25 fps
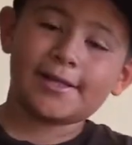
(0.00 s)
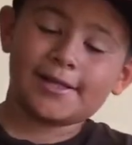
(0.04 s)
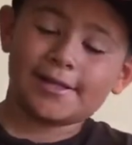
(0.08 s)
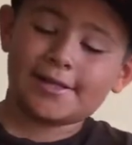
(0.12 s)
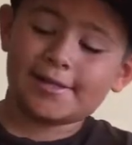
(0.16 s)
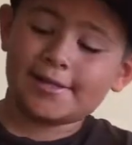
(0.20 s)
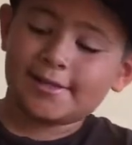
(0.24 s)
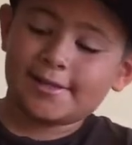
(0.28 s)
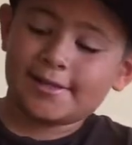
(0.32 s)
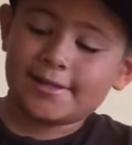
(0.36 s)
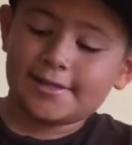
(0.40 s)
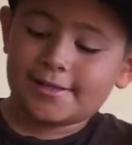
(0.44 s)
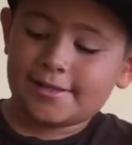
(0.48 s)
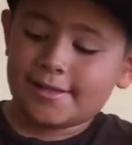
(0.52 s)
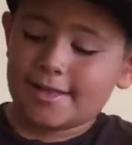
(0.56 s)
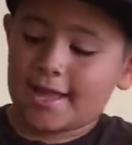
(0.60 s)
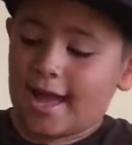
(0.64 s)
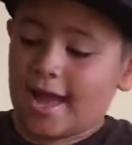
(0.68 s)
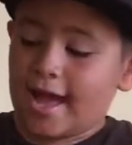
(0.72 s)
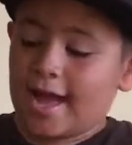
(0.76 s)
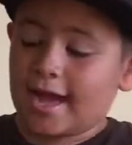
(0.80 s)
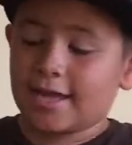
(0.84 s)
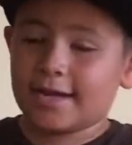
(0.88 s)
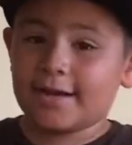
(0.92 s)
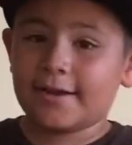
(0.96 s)
So
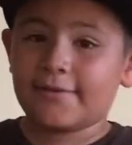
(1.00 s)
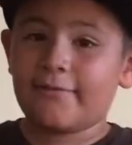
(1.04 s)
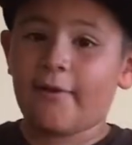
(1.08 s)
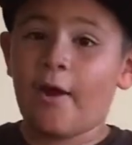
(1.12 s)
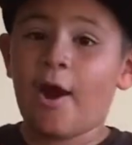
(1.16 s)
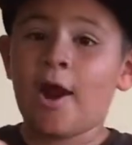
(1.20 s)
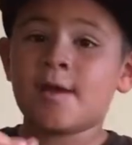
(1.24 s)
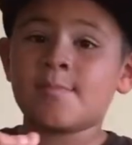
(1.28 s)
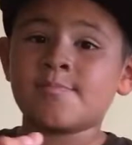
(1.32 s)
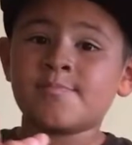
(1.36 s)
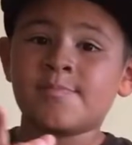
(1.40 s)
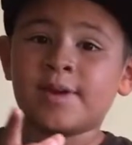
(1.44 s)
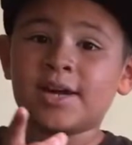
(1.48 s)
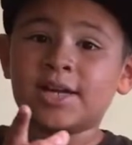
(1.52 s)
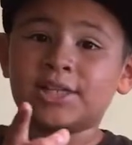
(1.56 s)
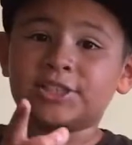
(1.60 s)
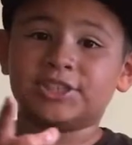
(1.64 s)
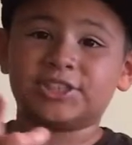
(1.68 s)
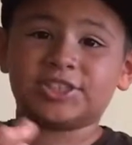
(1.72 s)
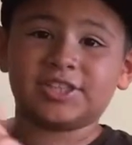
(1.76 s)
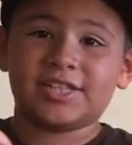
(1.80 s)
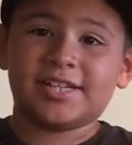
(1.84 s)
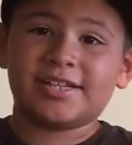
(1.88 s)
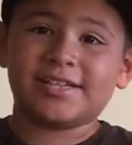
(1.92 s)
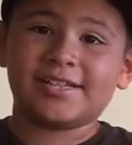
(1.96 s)
thank Out you,
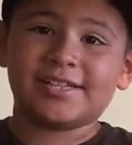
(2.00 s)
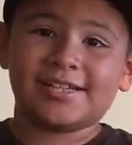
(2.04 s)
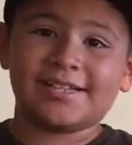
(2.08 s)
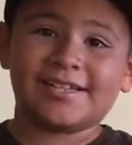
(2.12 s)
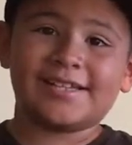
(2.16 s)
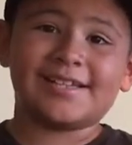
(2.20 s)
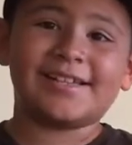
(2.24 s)
Walmart, budget.